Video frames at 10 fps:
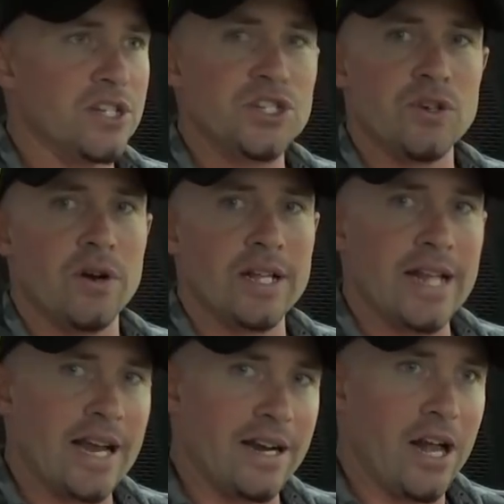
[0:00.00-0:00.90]
started
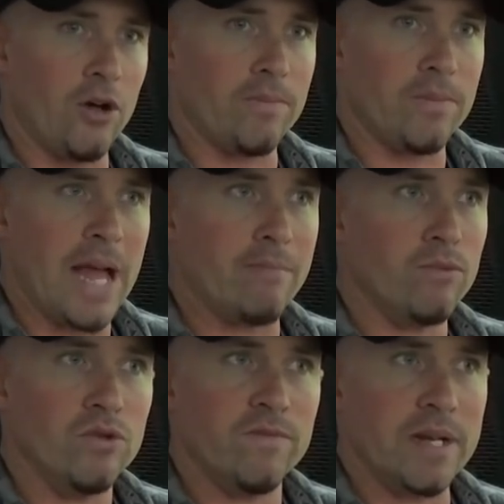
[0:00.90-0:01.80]
that and helped that
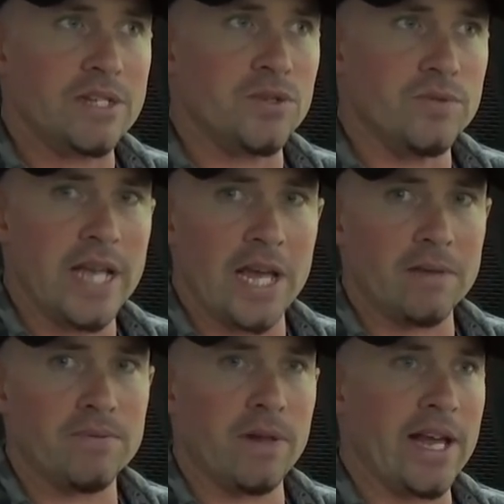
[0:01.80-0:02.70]
movement to take
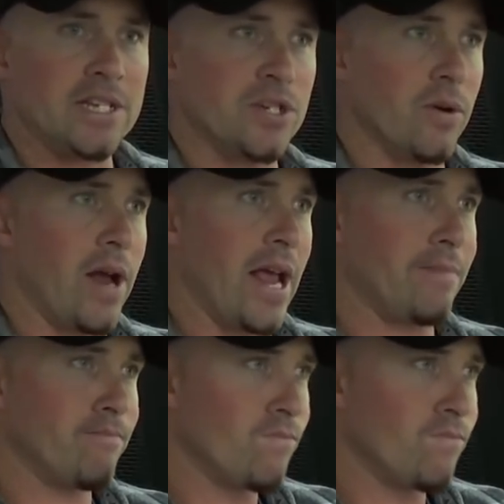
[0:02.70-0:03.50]
place, all right,